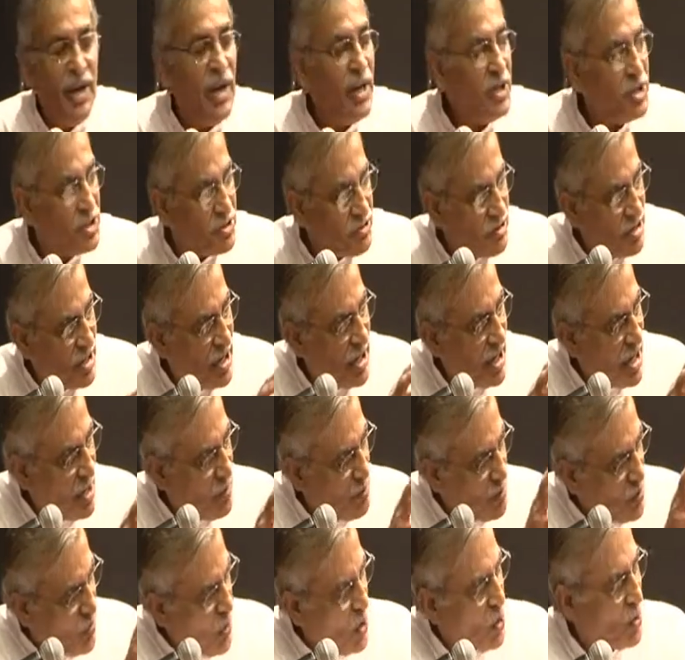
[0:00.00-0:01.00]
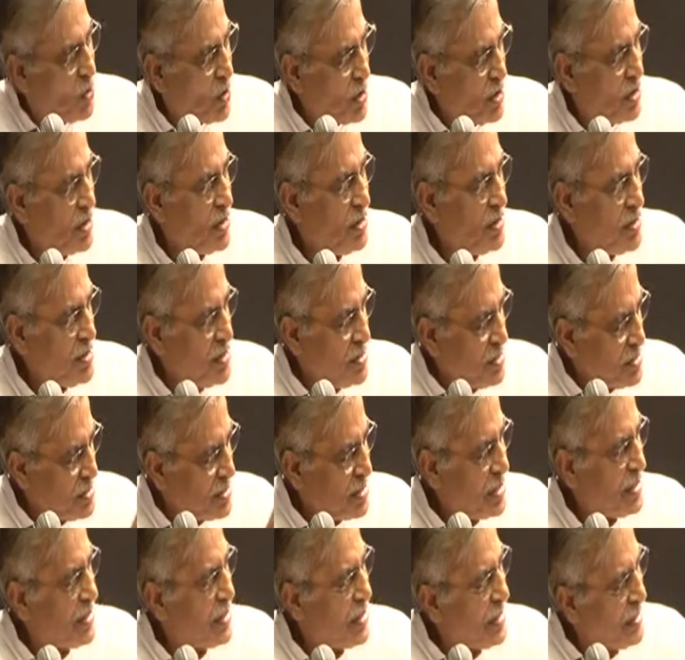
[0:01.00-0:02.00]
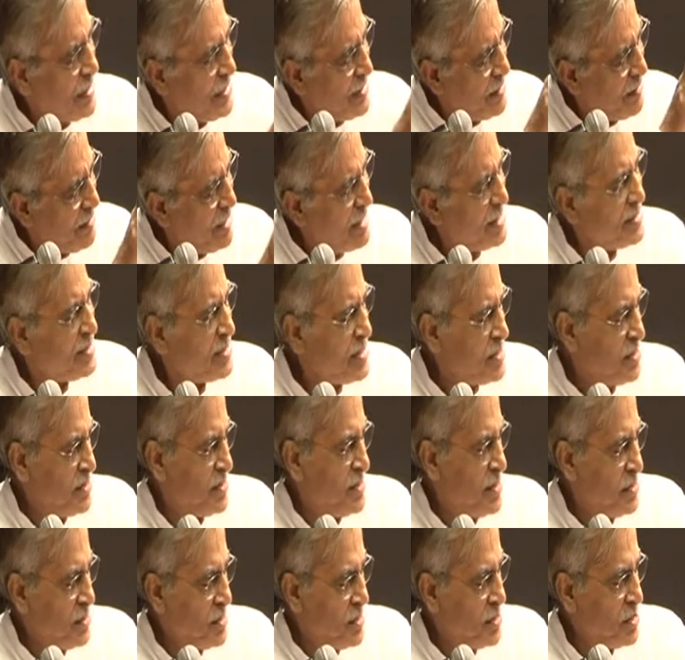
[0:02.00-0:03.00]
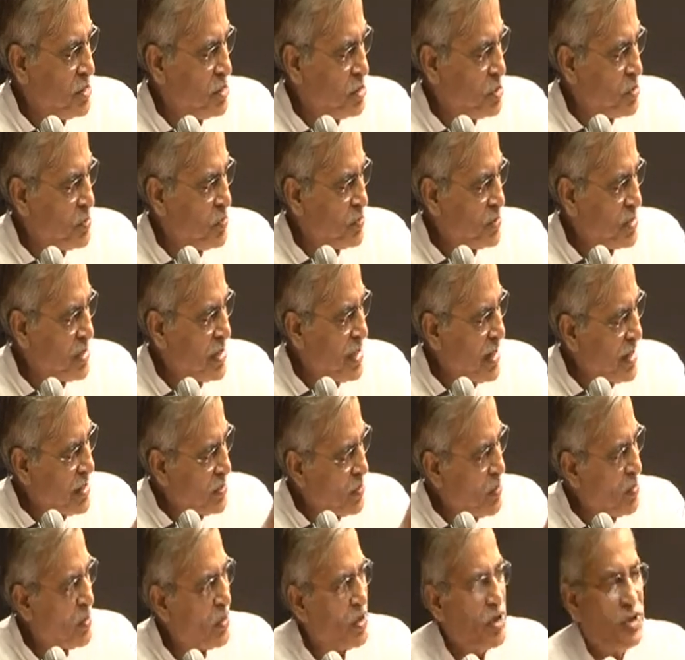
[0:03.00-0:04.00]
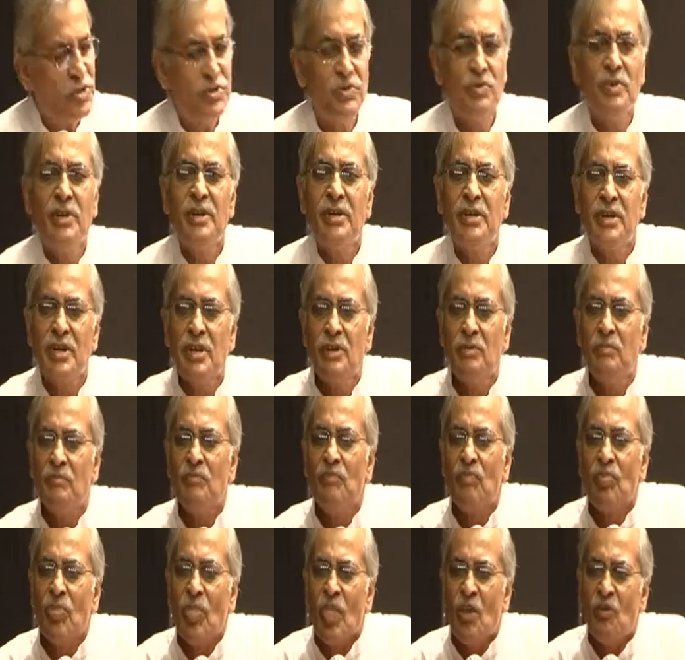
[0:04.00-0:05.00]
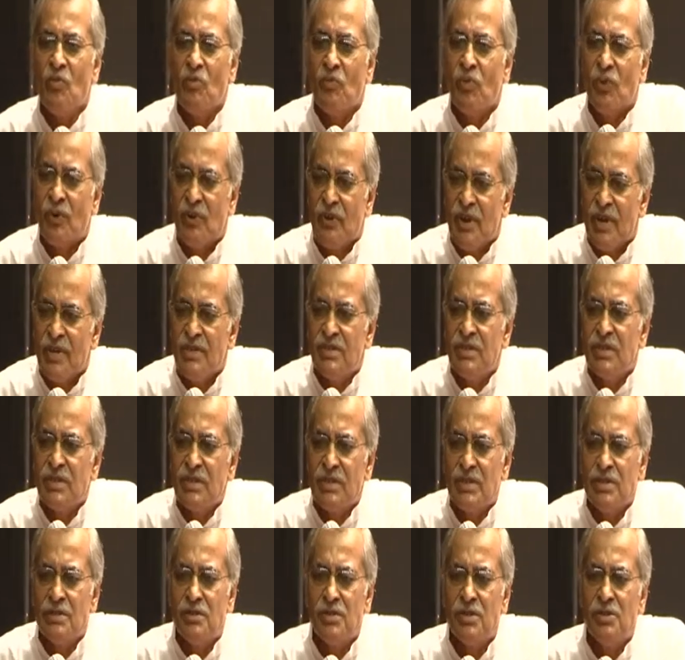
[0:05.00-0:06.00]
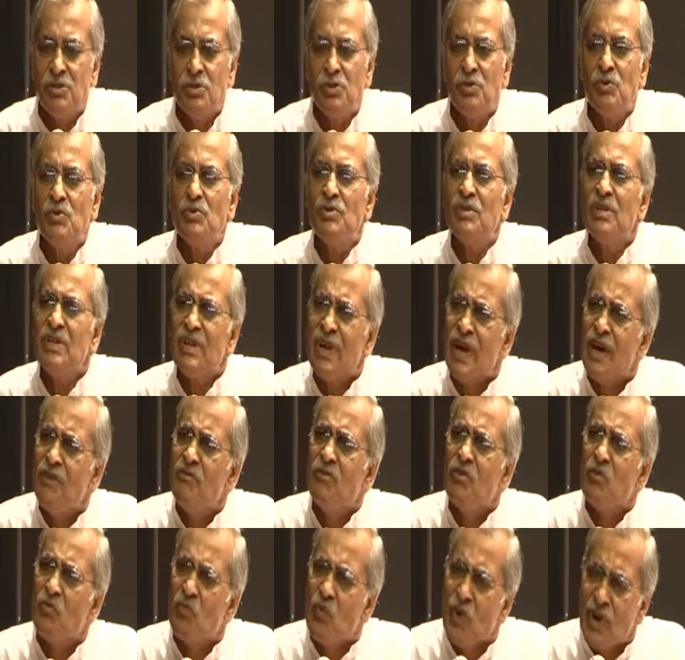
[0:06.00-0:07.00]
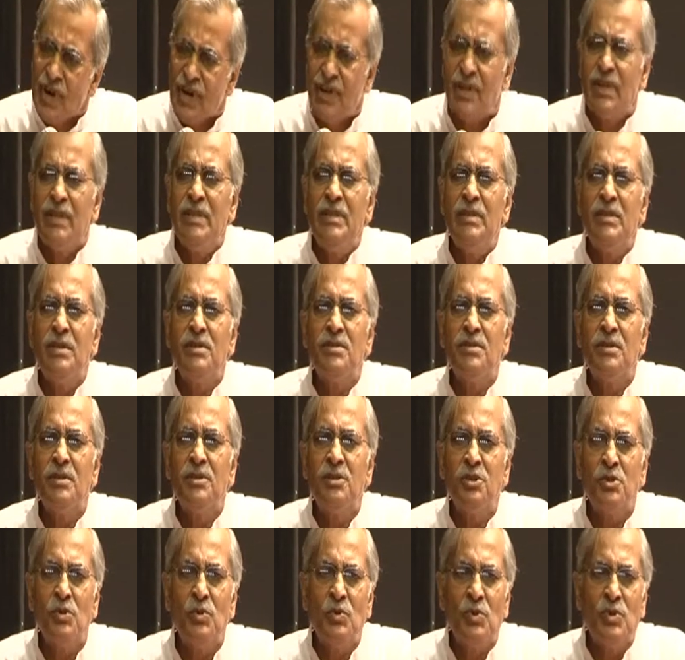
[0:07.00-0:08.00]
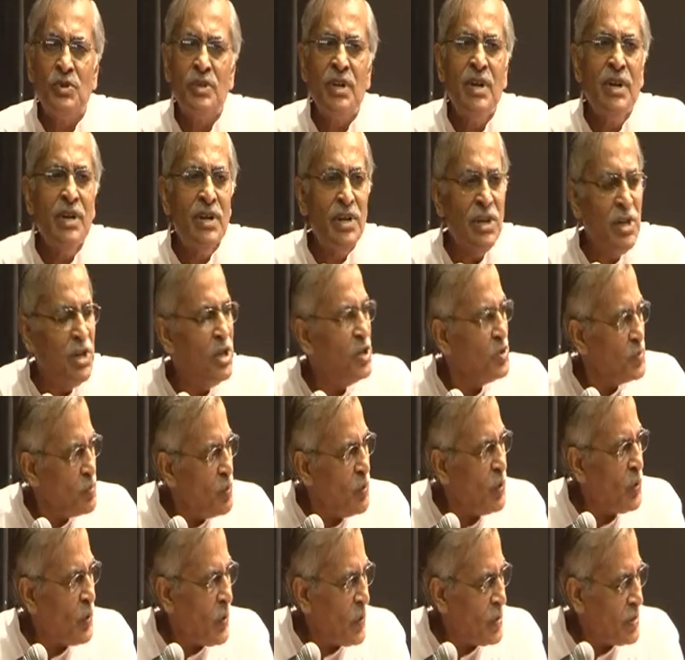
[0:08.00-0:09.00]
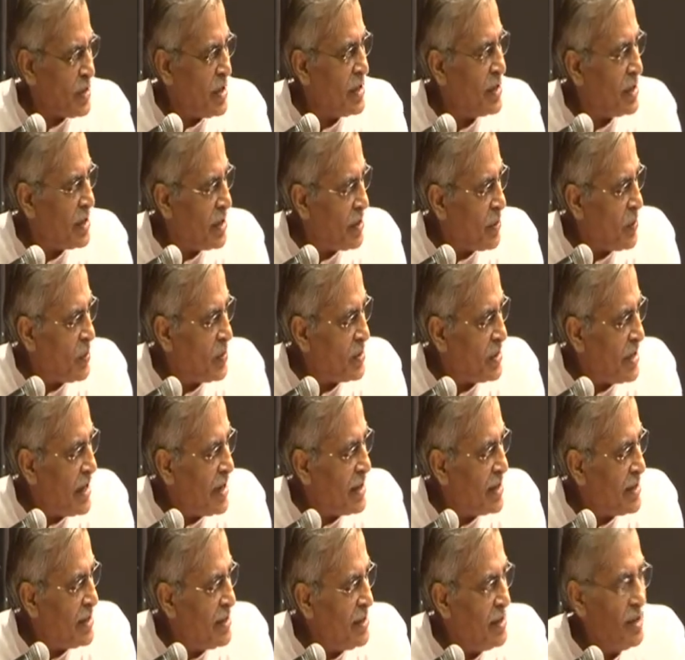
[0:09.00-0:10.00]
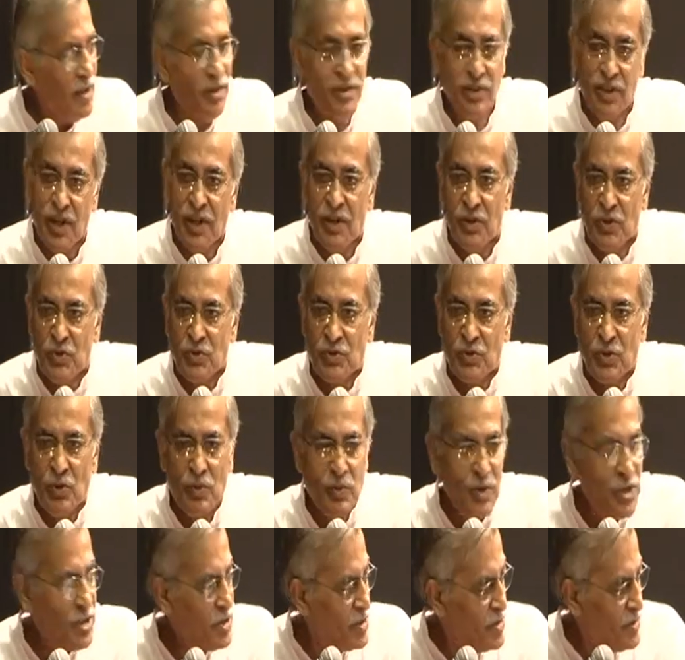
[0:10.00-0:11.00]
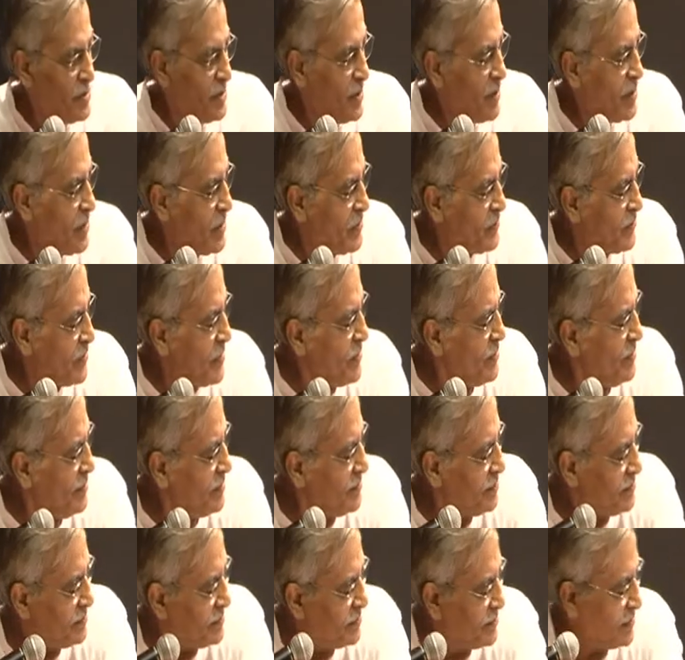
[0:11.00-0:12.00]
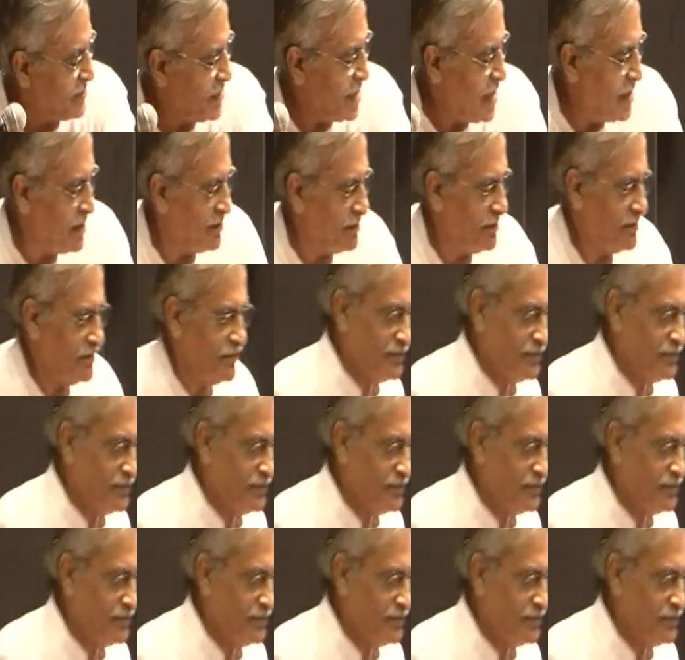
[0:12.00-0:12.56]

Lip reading: And Sreeram's book certainly raises these issues, and I congratulate him for raising these issues, and having worked in these issues, he is more authentic on that. Thank you so much, all of you.